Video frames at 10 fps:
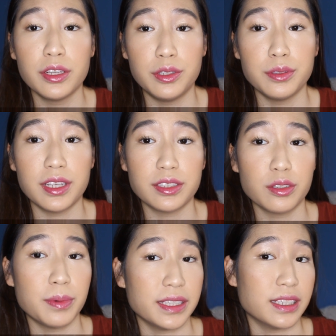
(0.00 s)
Do say
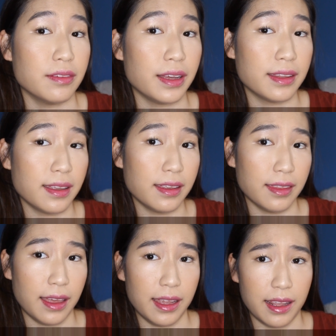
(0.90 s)
so myself. I think
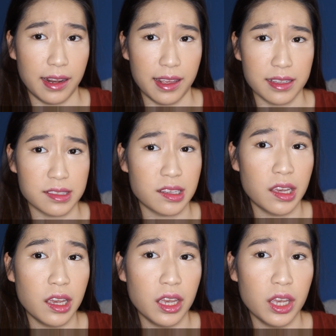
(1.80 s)
that it is
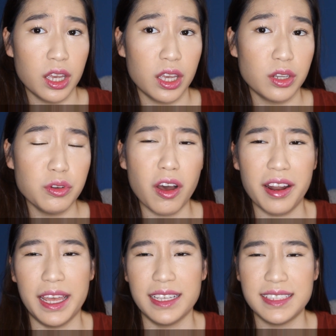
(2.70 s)
not
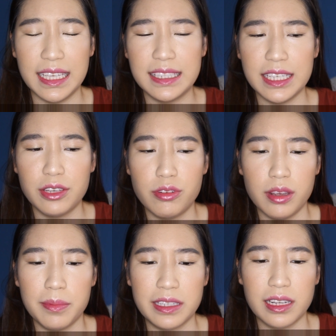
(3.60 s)
a CC
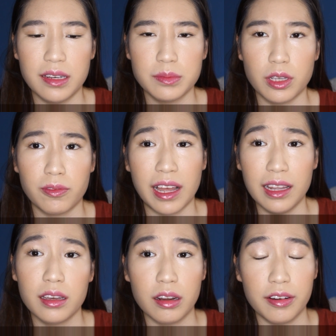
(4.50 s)
cream in terms of
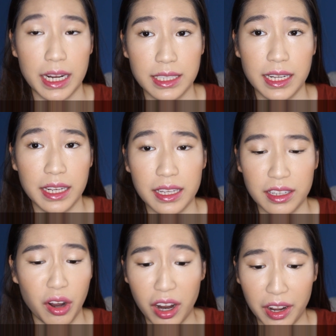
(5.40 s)
color
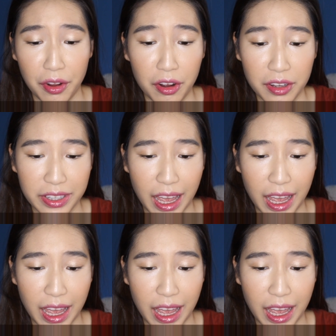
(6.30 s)
correcting, not at all.